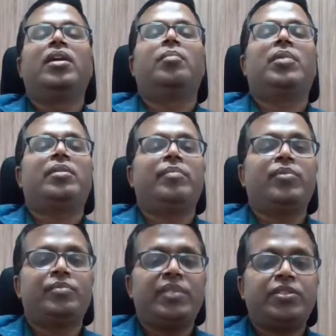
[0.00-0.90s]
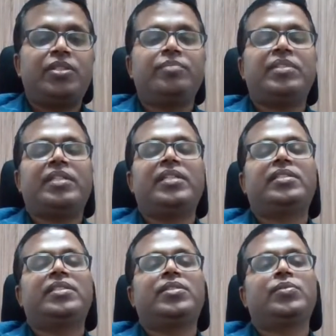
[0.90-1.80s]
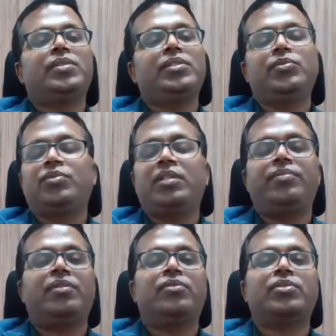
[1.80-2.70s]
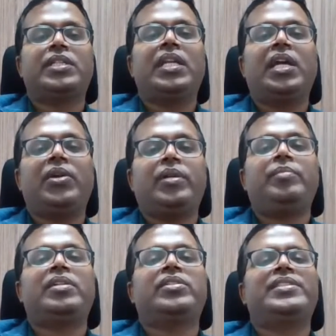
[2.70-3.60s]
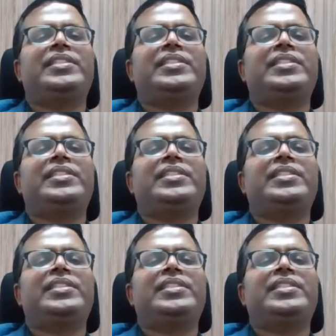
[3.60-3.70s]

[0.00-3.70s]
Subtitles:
But more majority of the cases we usually follow single IUI because it